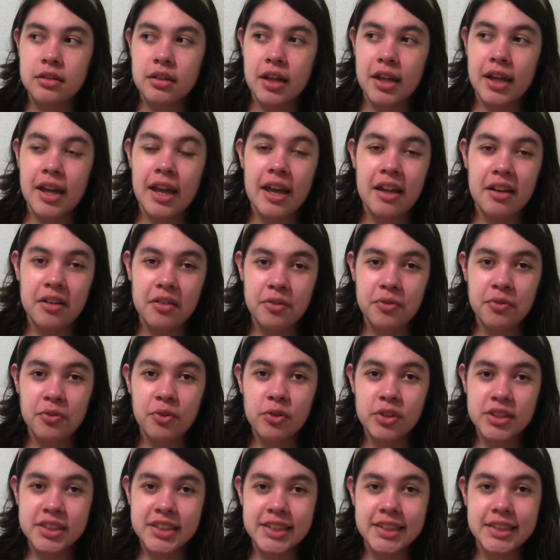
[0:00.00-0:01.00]
Again,
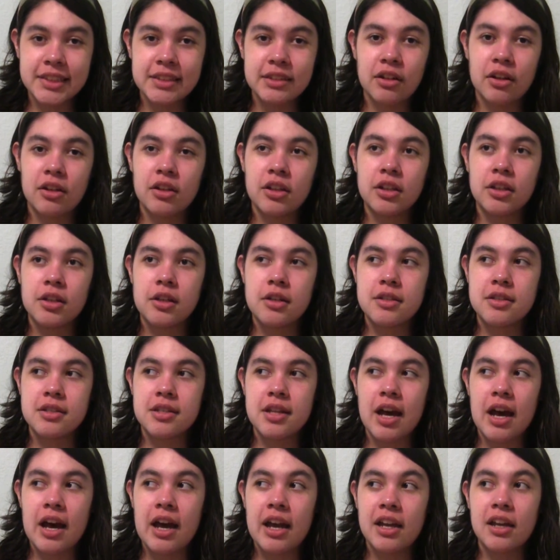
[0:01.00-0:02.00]

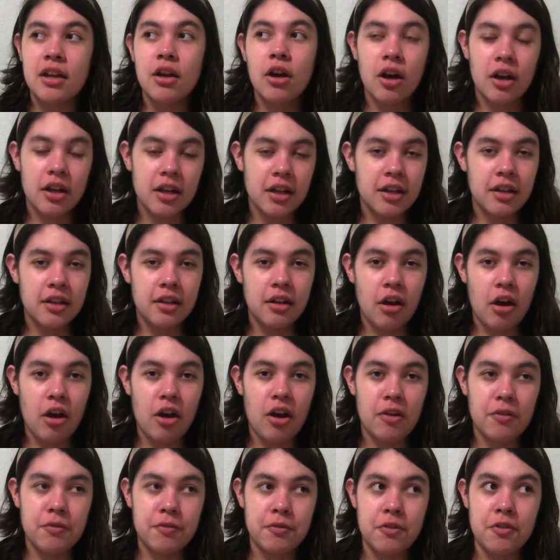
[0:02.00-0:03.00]
$14. I got it
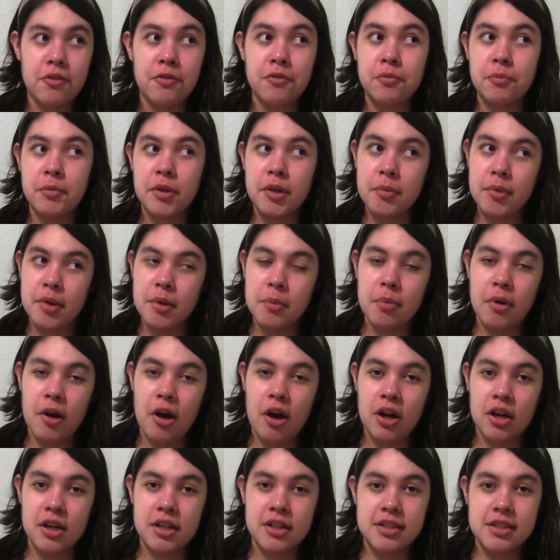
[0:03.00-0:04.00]
off of Mimi
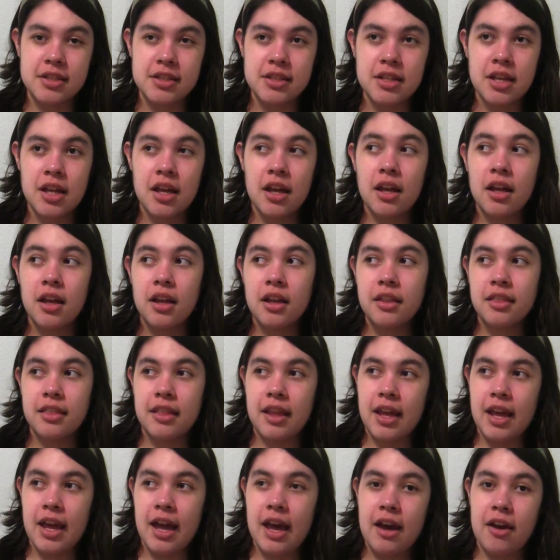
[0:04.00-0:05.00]
Box.
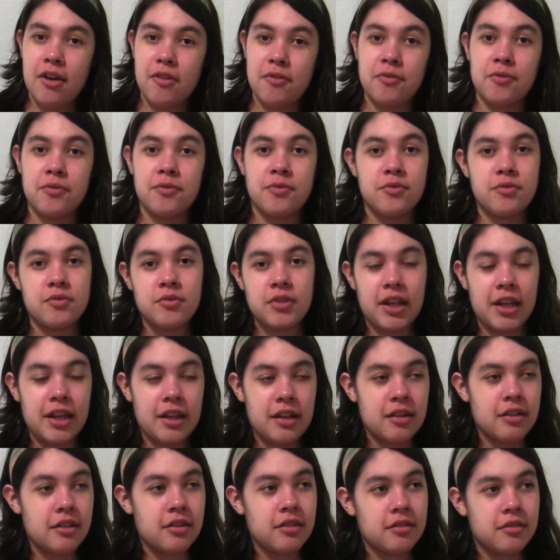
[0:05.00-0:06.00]
They have
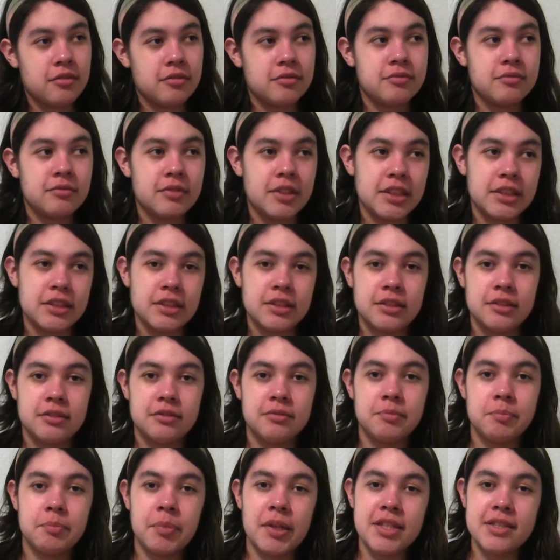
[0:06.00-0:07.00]
like, it's
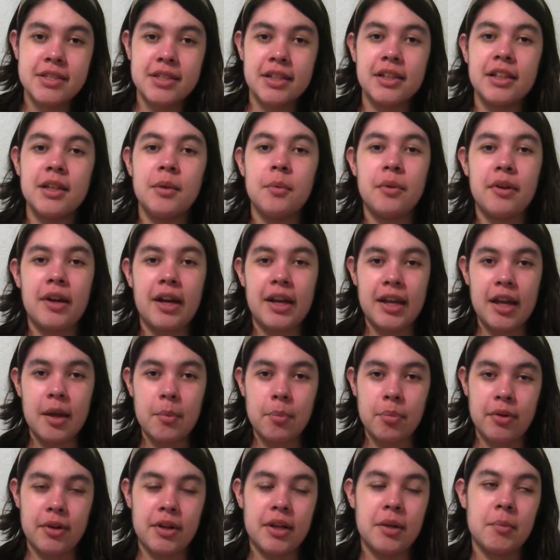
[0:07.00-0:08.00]
basically where I
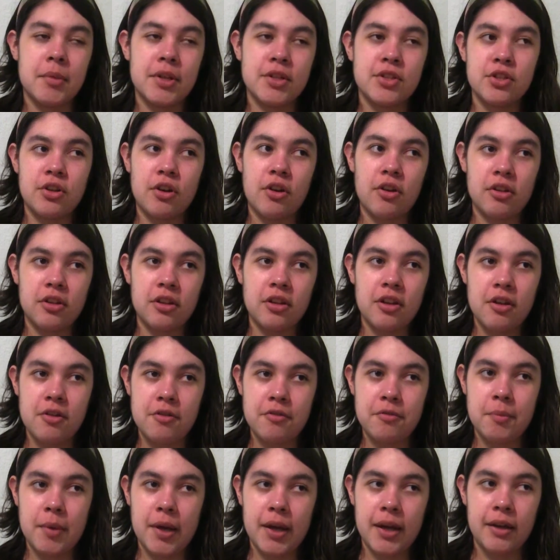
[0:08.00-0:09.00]
get pretty much all
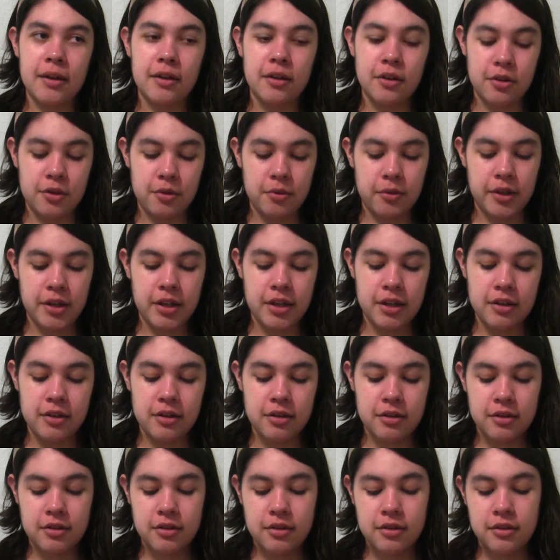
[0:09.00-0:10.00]
of my
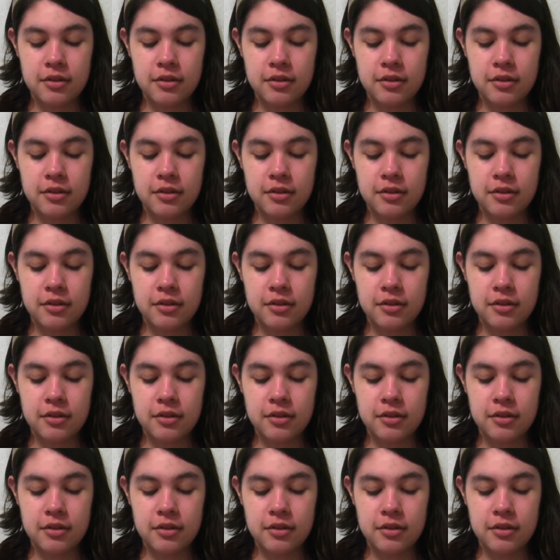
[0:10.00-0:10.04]
Korean